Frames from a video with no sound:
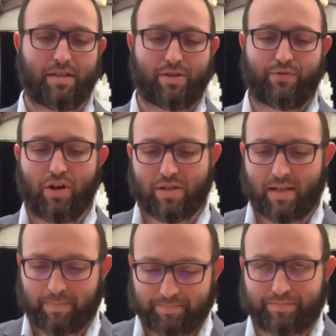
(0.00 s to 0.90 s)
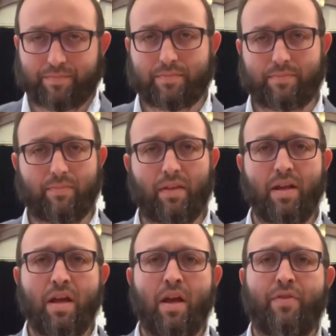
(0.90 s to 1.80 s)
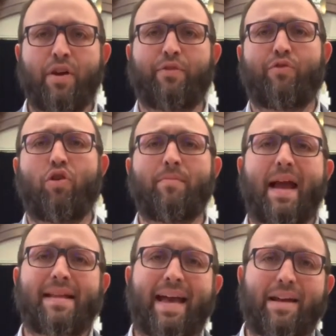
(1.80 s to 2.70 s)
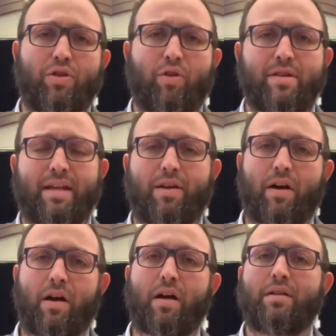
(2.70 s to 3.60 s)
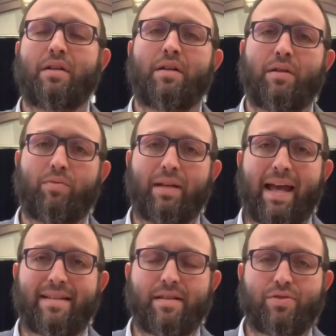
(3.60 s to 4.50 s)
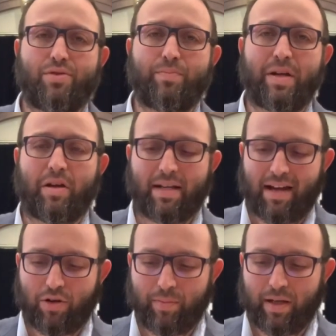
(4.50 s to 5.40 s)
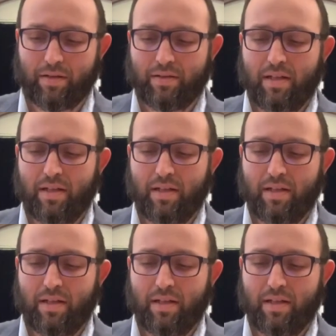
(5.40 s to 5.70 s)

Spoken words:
So firstly, there are four main categories that are related to Birkat HaGomel.